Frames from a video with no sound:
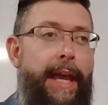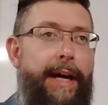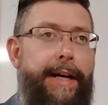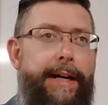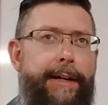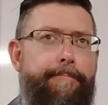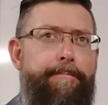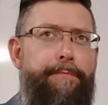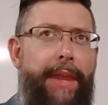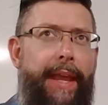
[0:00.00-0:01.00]

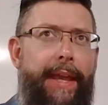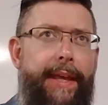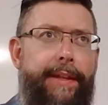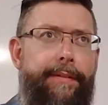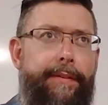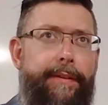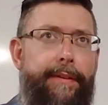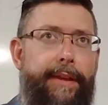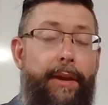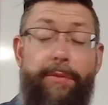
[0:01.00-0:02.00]
And
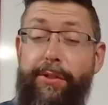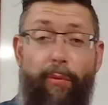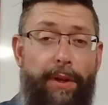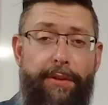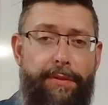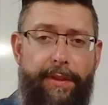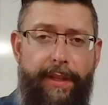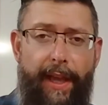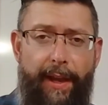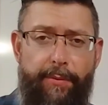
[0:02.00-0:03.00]
it was a wonder that the
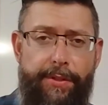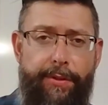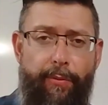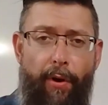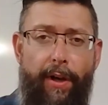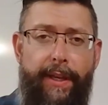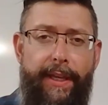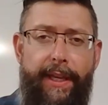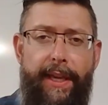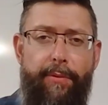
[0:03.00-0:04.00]
guy was still
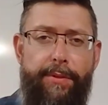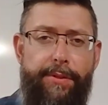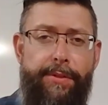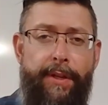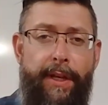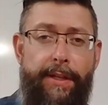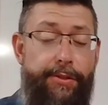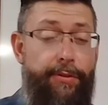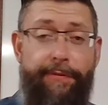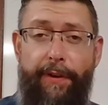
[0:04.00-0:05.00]
walking. He was
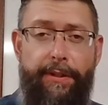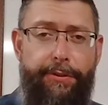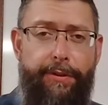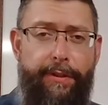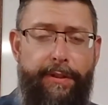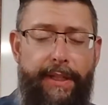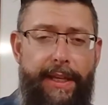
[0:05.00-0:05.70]
still functional.